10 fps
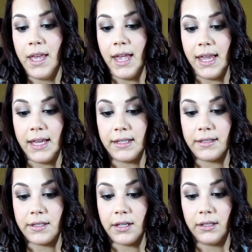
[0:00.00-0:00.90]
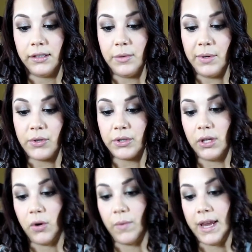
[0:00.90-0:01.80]
and a little bit goes a
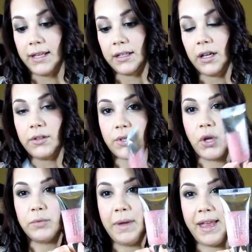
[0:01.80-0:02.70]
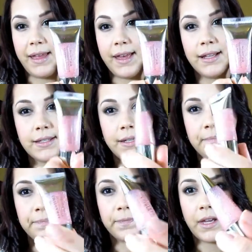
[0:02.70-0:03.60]
long way, and the color's called Payette,
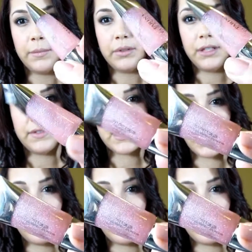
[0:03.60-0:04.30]
I believe is how you